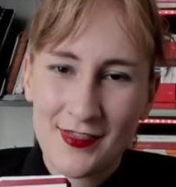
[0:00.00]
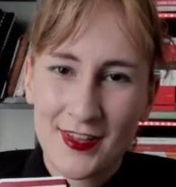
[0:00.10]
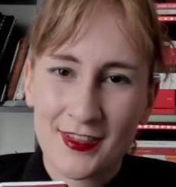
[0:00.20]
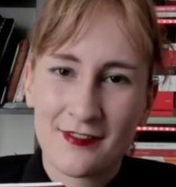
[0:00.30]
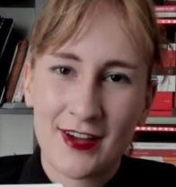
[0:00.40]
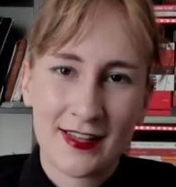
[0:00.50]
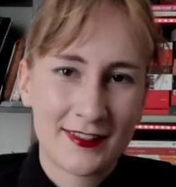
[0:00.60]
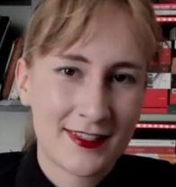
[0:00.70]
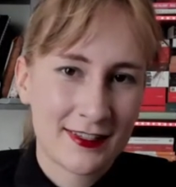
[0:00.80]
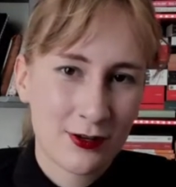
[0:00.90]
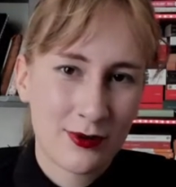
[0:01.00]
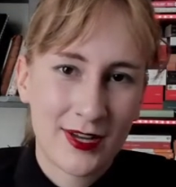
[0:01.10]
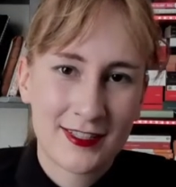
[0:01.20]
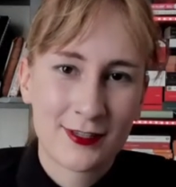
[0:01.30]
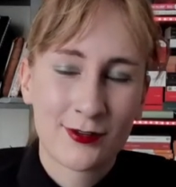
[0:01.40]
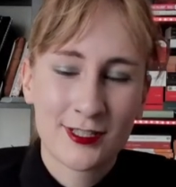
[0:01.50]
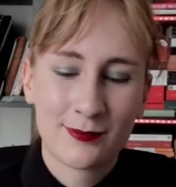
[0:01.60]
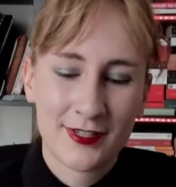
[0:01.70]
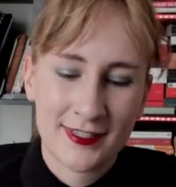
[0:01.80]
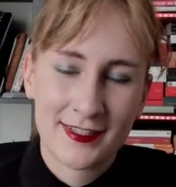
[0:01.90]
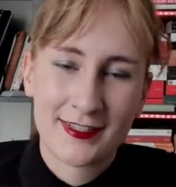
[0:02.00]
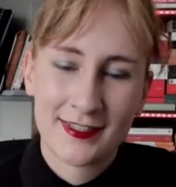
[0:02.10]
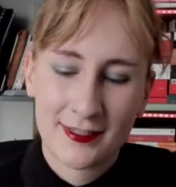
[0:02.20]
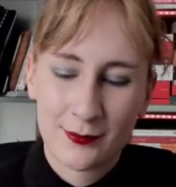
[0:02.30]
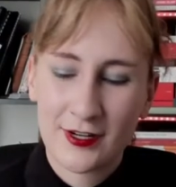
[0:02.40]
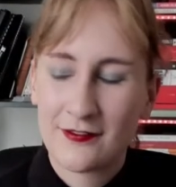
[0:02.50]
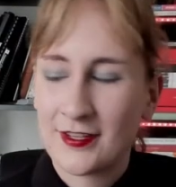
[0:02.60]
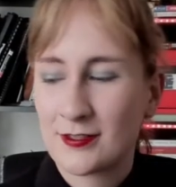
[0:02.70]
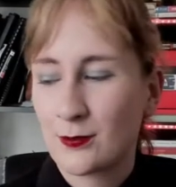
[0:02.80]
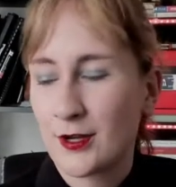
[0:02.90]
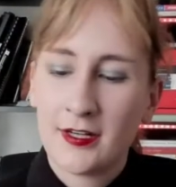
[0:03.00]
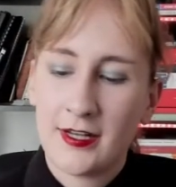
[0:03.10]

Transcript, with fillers: in that the violence isn't quite so explicit as in the previous one.